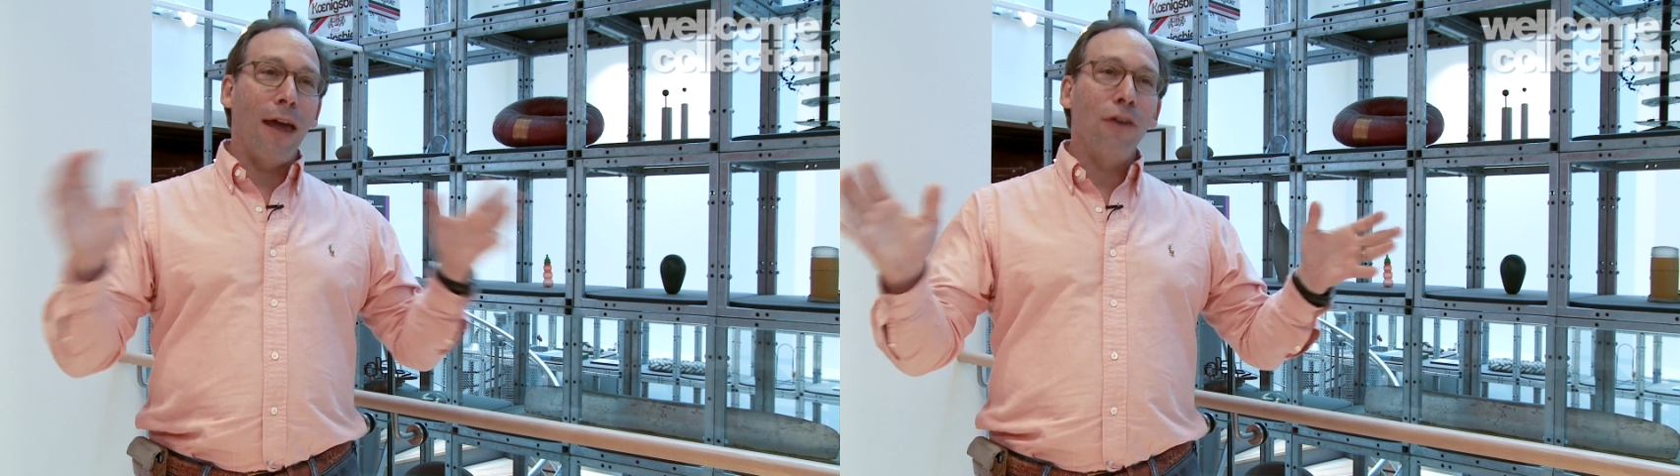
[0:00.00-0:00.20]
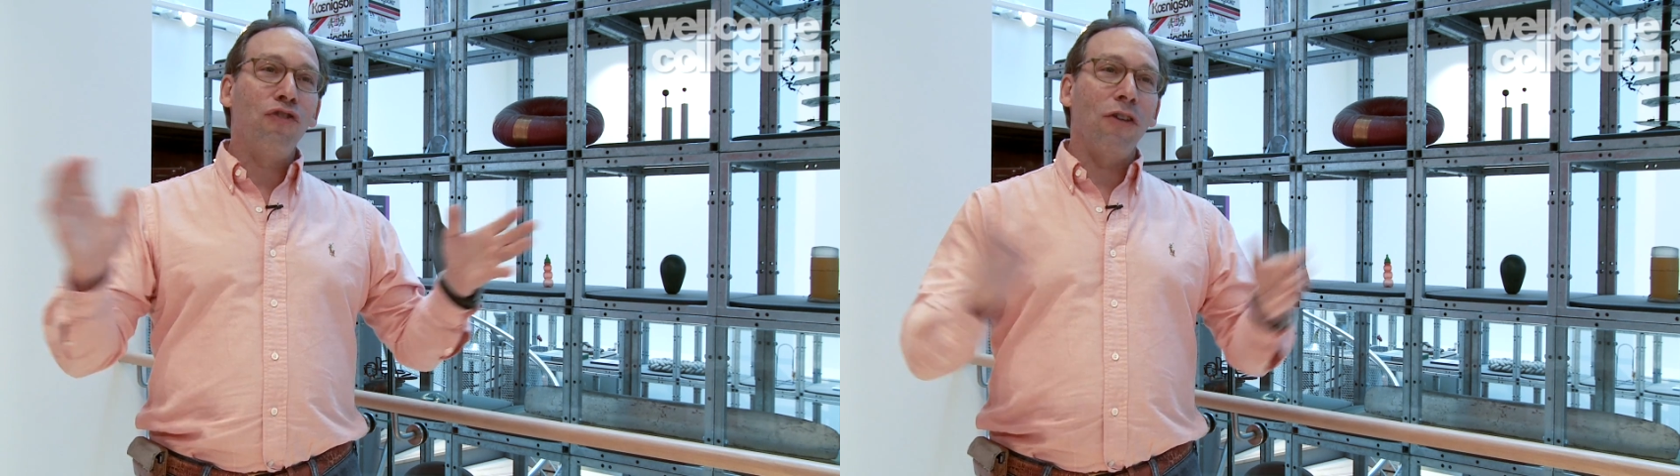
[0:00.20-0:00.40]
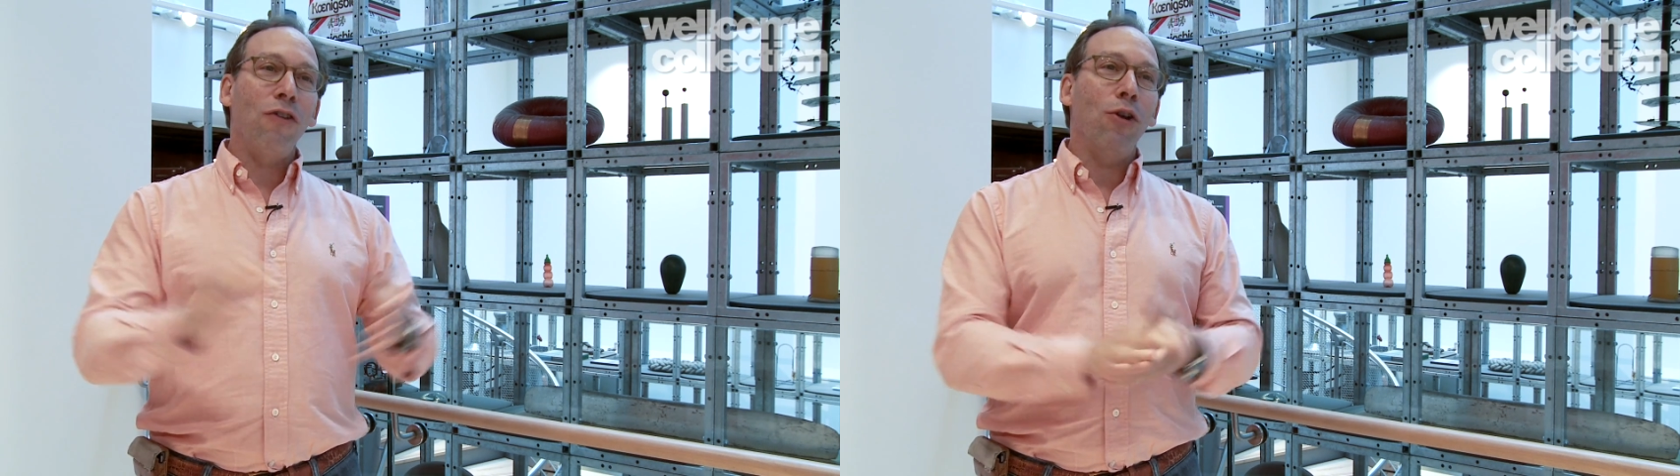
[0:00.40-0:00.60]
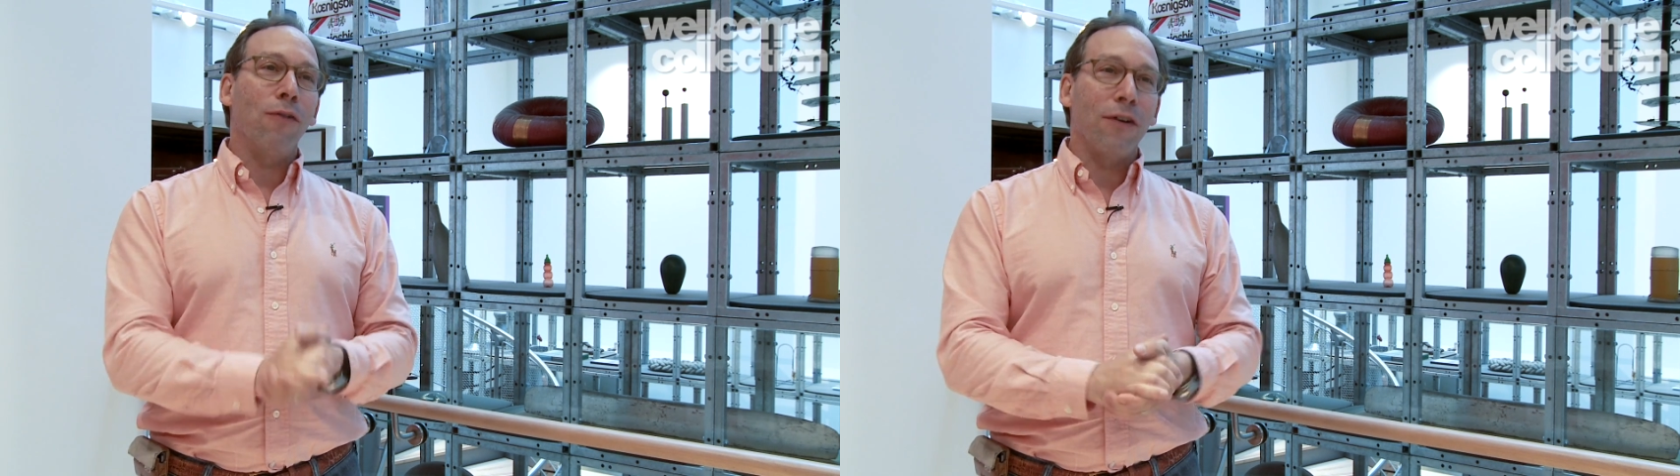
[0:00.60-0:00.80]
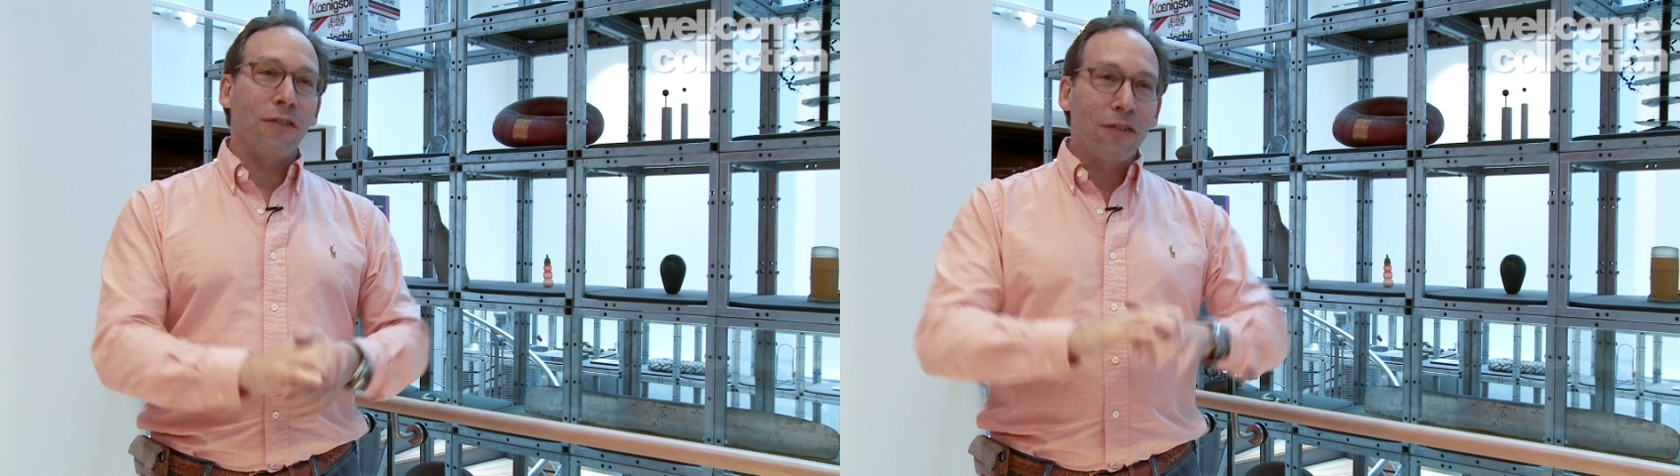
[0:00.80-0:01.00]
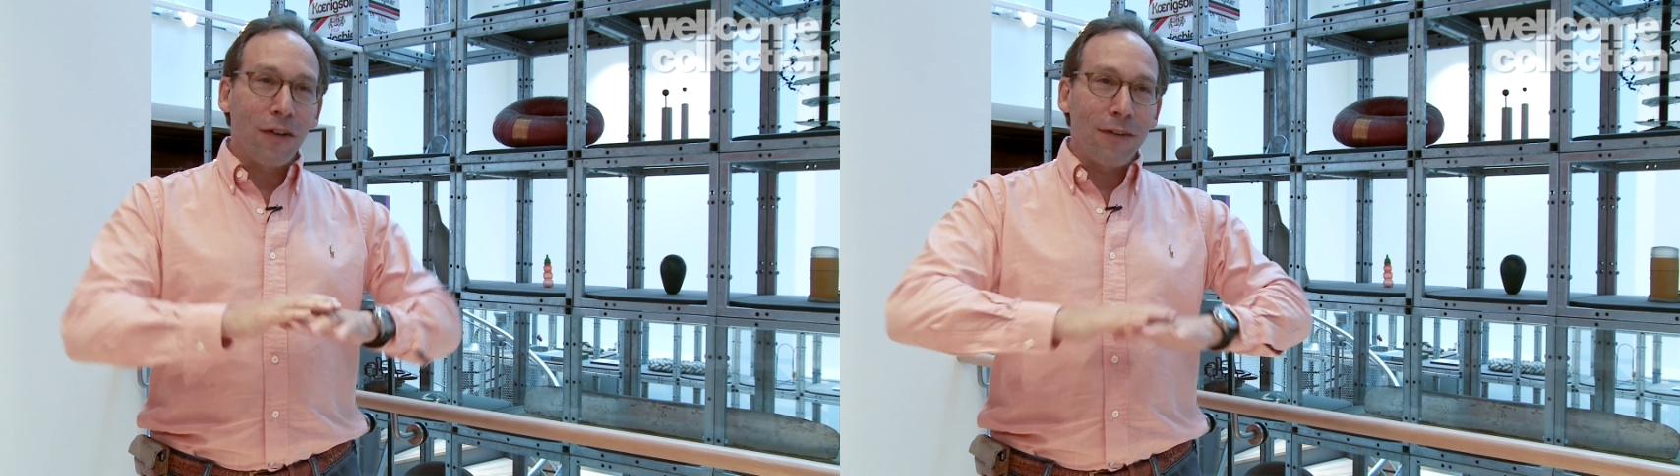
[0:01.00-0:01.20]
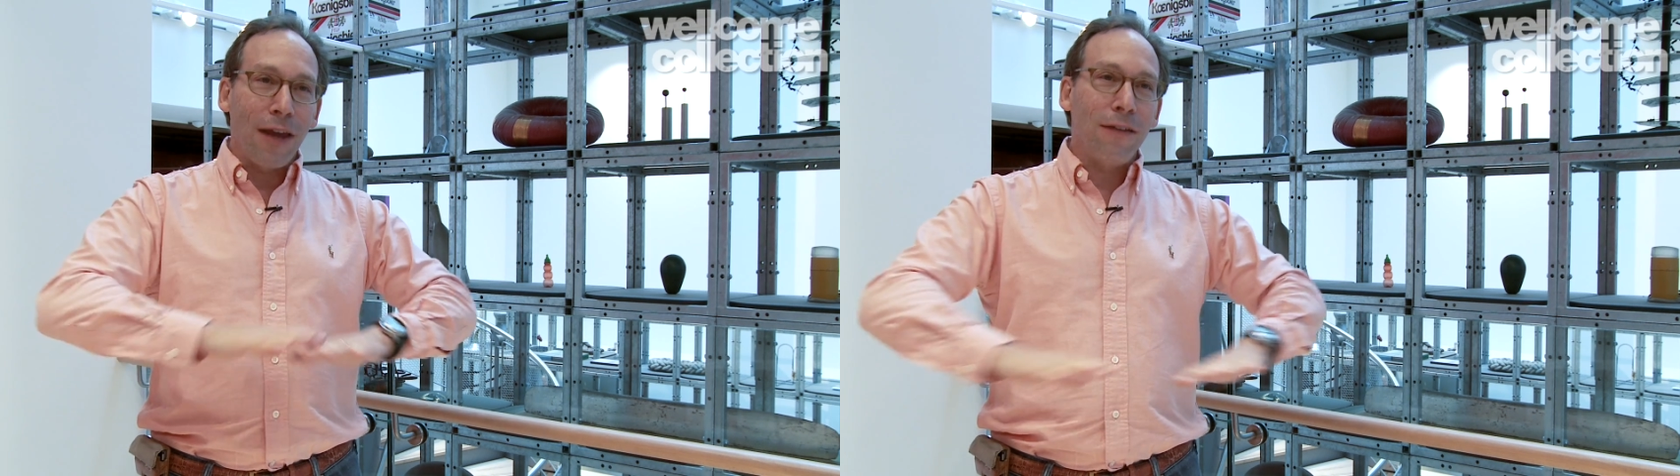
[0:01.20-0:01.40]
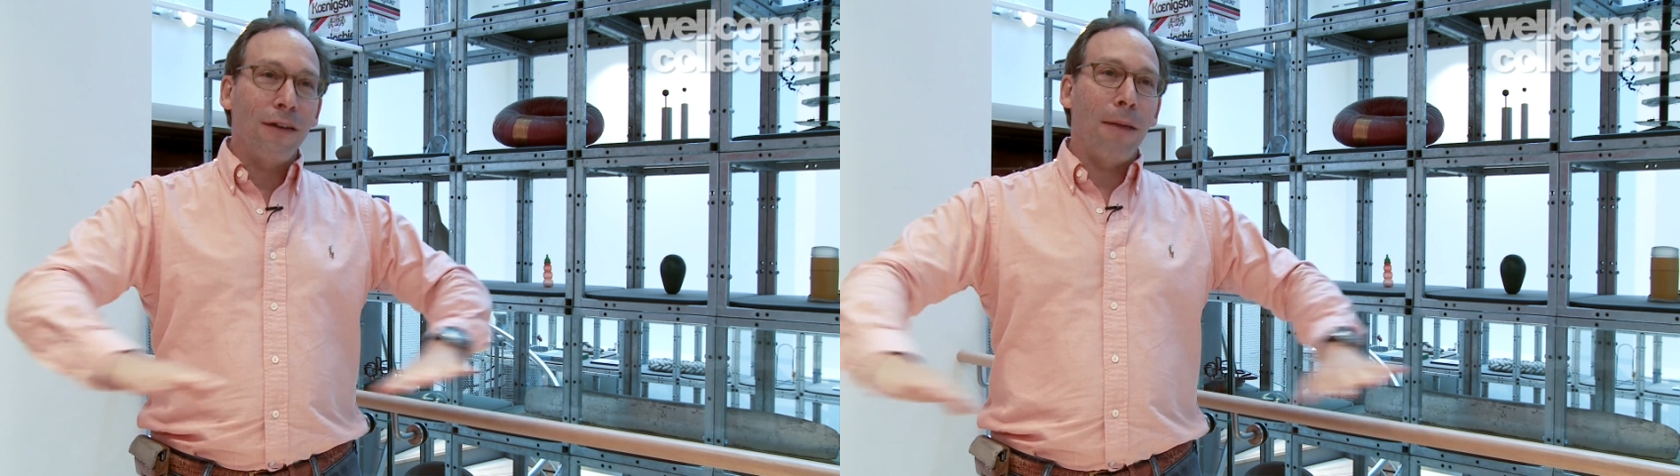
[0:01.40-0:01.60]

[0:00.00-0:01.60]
energy in the universe is contained